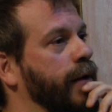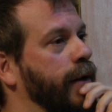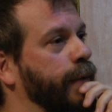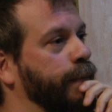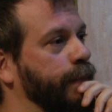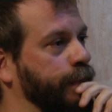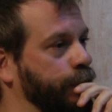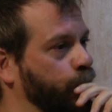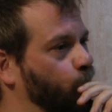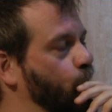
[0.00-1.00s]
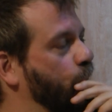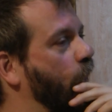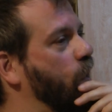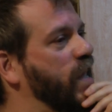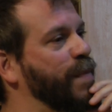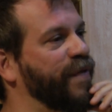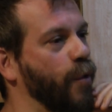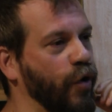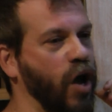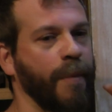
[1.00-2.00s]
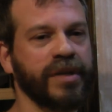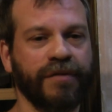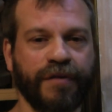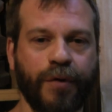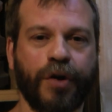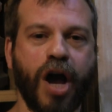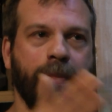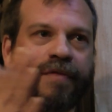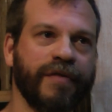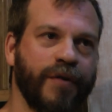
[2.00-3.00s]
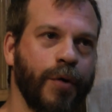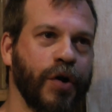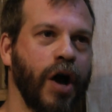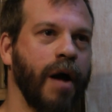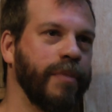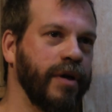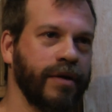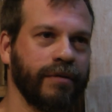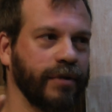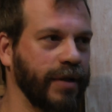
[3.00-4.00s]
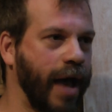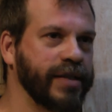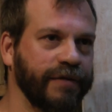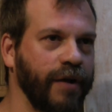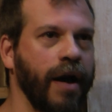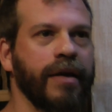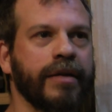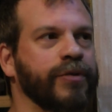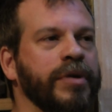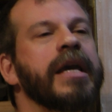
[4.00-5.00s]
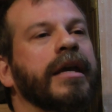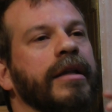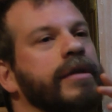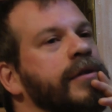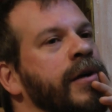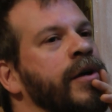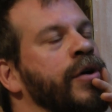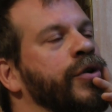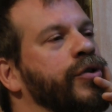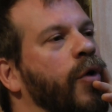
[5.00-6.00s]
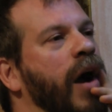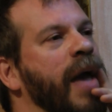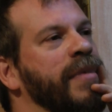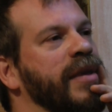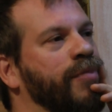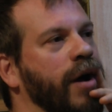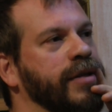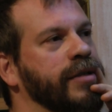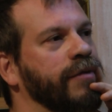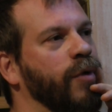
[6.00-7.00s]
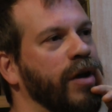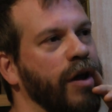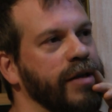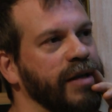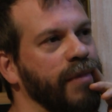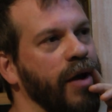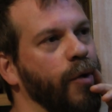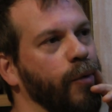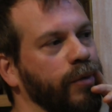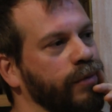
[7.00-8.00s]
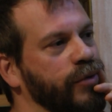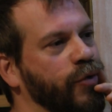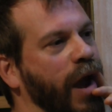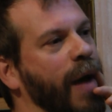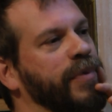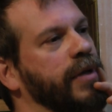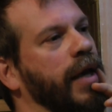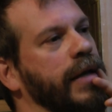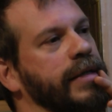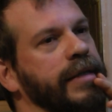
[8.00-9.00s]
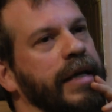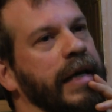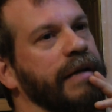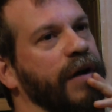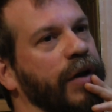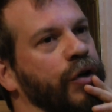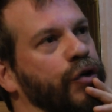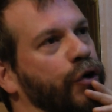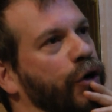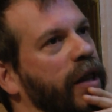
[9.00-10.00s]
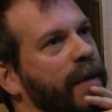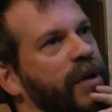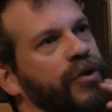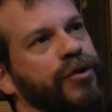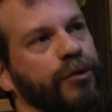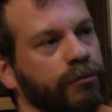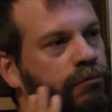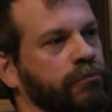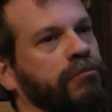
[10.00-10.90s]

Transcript: Um, you can't keep photocopies of the photocopy of the photocopy and classify it. It's ridiculous. So I am in the process of organizing my own scraps and seeing if I could turn them into